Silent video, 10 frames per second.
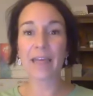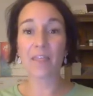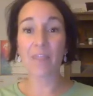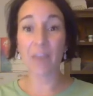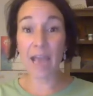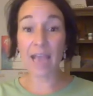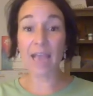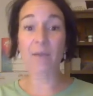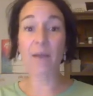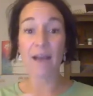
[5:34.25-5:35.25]

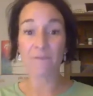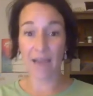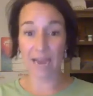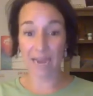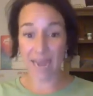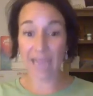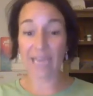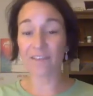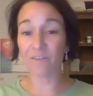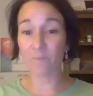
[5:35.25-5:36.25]
they have that
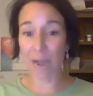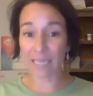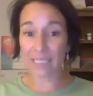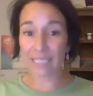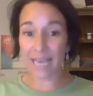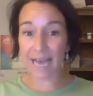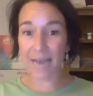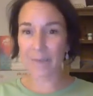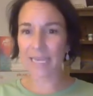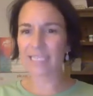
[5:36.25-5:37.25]
negative mindset
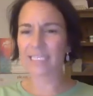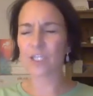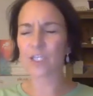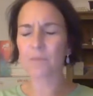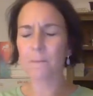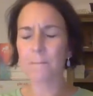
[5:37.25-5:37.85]
because it just